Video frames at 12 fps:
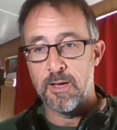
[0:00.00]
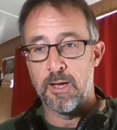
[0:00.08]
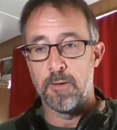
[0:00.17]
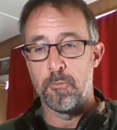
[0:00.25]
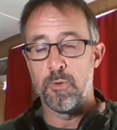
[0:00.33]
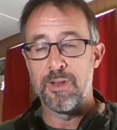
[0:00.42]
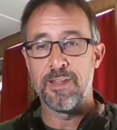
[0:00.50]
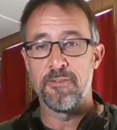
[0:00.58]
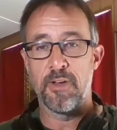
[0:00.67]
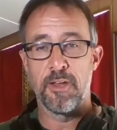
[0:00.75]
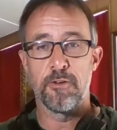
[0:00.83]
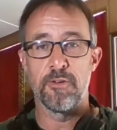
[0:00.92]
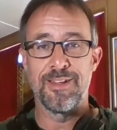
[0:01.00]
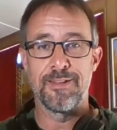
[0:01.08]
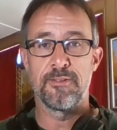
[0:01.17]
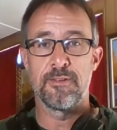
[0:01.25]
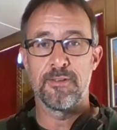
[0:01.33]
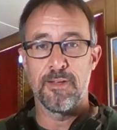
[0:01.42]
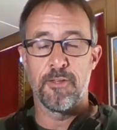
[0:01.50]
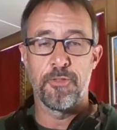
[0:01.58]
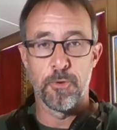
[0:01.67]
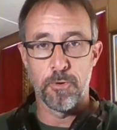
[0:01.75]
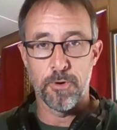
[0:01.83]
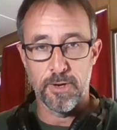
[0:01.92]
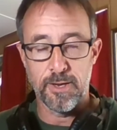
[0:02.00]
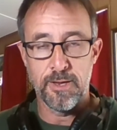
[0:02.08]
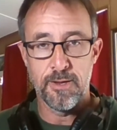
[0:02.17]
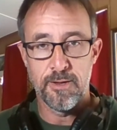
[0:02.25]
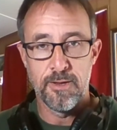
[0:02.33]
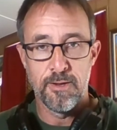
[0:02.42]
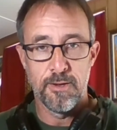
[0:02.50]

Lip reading: We live under its authority.